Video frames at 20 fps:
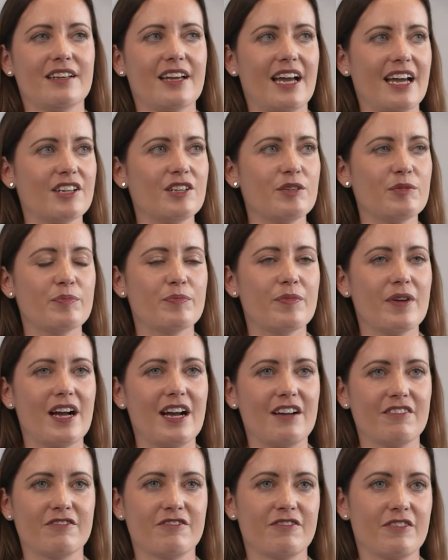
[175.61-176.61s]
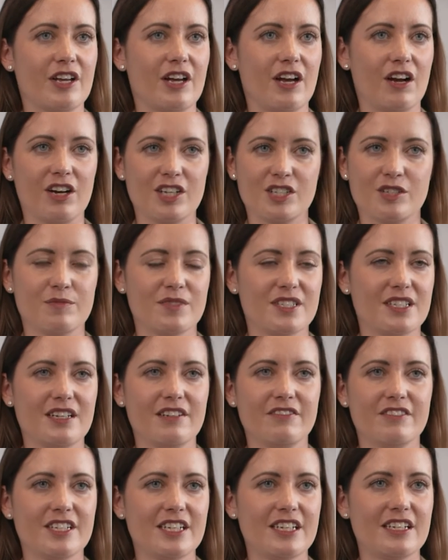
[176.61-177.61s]
Can you have items
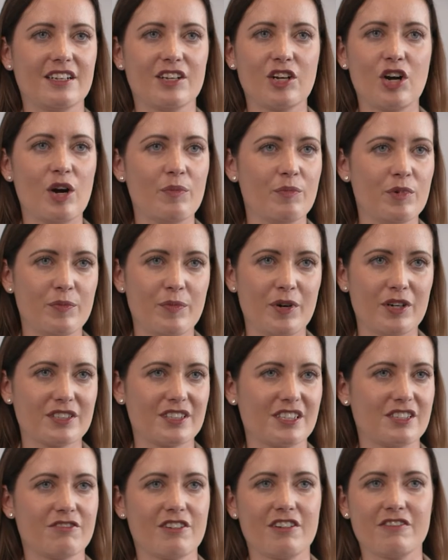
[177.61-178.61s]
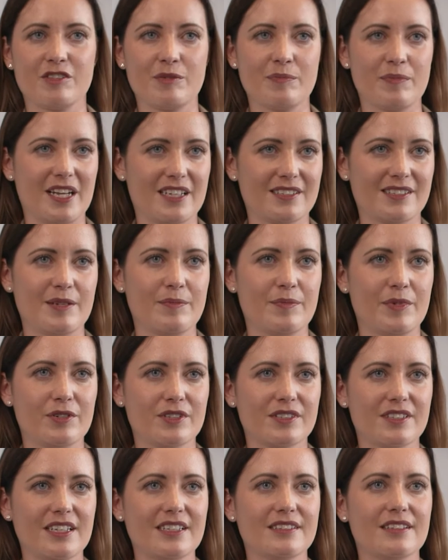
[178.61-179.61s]
delivered in cardboard boxes rather than plastic
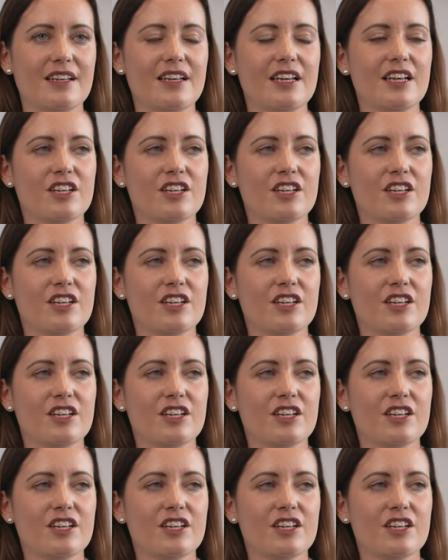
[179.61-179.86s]
boxes?